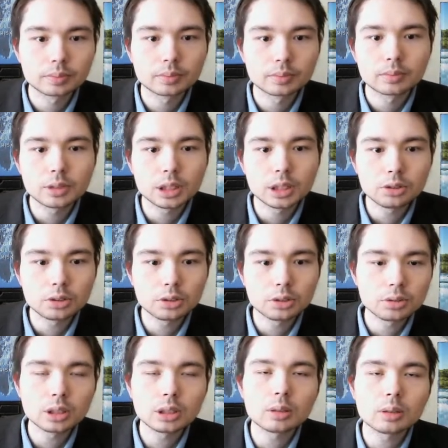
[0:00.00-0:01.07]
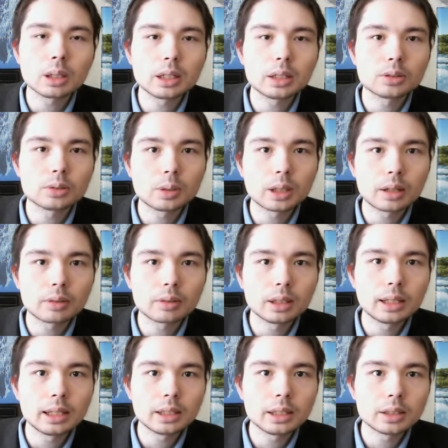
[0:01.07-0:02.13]
Introducing the players, we have
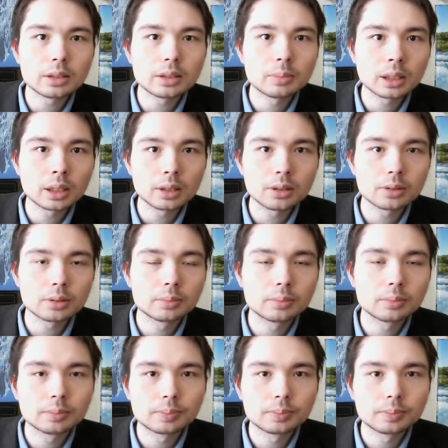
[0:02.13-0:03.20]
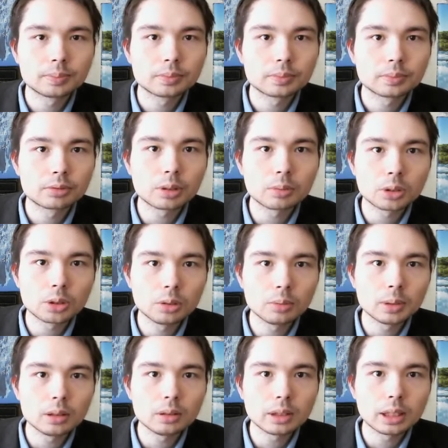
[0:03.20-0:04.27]
Lenier Dominguez from
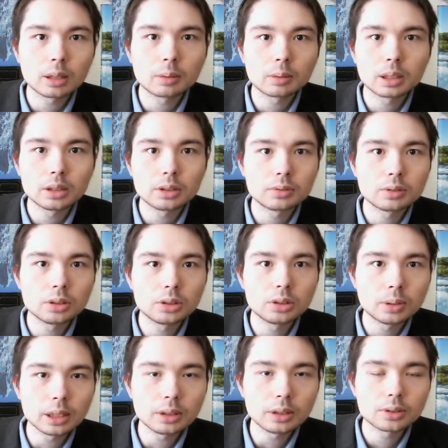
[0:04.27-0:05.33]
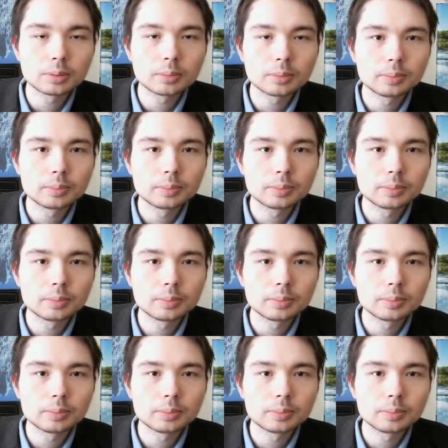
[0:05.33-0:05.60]
Cuba, now plays for the US,